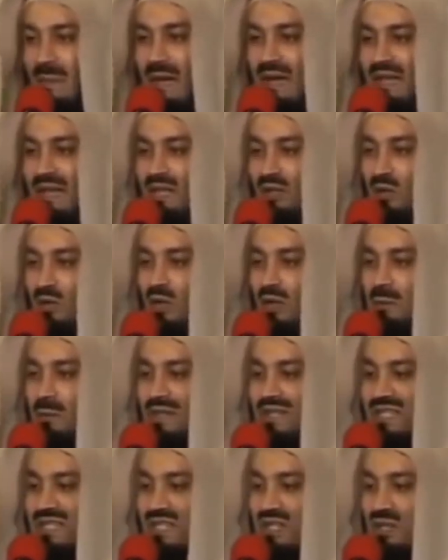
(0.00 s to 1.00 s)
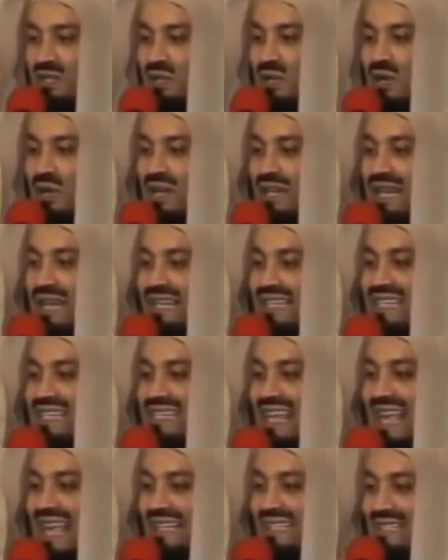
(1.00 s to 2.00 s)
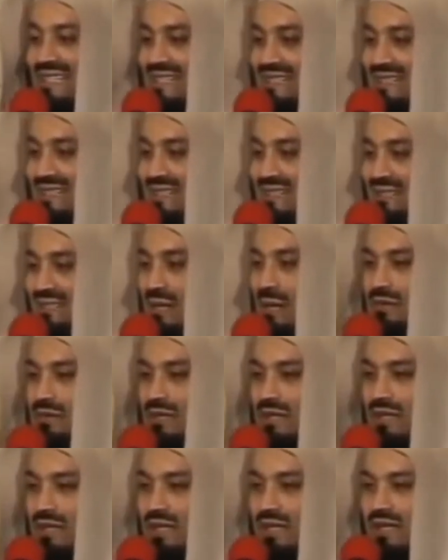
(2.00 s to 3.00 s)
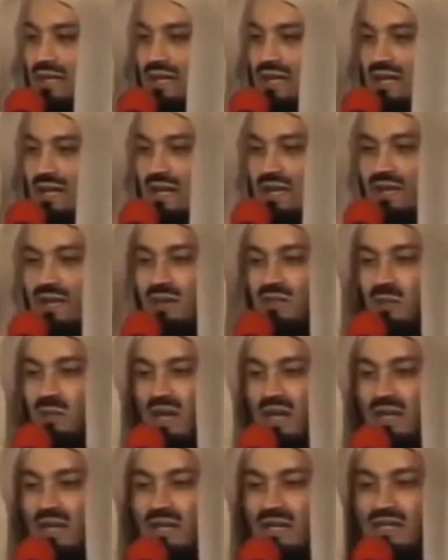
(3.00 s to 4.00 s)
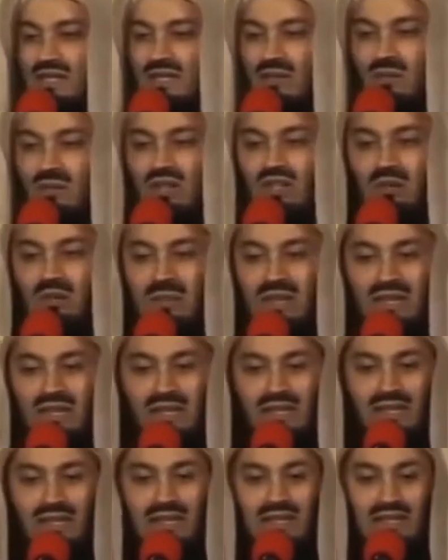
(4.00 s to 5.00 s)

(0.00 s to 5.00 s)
and you will be destroyed at his hands totally. Now he was worried. He said, what do you mean?